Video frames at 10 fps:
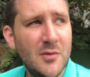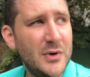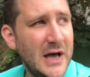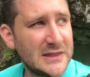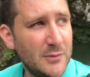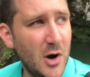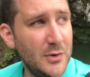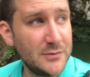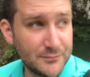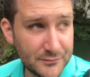But at the
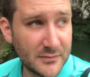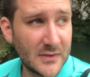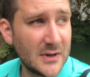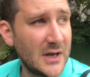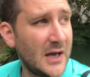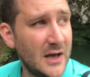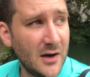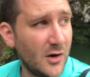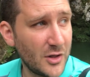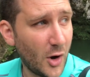moment,
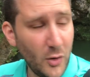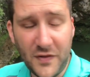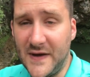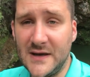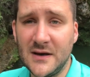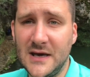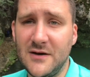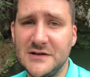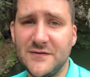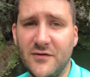the whole thing
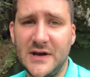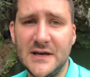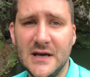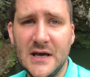here is free.